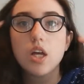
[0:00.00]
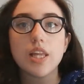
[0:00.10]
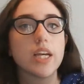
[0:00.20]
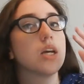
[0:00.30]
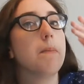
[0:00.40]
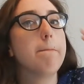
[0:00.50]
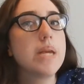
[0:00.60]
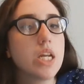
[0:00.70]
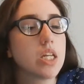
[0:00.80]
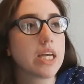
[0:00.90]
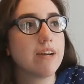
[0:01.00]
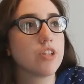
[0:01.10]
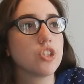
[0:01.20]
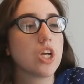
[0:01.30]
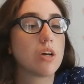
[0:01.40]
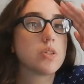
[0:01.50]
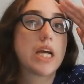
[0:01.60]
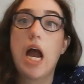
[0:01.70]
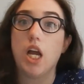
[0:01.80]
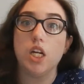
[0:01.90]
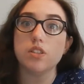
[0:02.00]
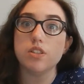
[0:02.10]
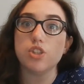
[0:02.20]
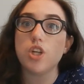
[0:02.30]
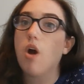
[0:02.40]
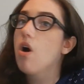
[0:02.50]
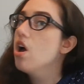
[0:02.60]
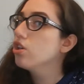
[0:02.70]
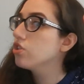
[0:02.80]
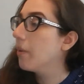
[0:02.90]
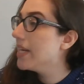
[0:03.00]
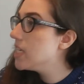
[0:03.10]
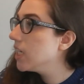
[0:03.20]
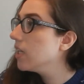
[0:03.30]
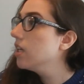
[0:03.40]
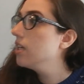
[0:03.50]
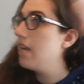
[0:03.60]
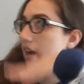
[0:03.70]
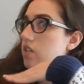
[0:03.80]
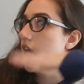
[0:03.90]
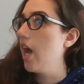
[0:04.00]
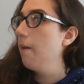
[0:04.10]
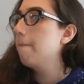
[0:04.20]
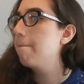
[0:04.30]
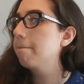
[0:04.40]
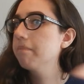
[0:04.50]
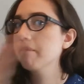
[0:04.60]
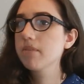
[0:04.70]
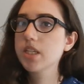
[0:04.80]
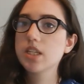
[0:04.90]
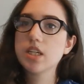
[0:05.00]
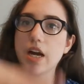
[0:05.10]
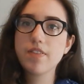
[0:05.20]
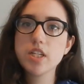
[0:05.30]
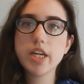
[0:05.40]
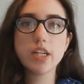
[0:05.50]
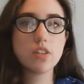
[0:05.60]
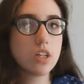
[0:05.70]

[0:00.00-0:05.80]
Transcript: Like, immediately after this talk, I was like, I gotta see the show. So I did. Next day, got the tickets.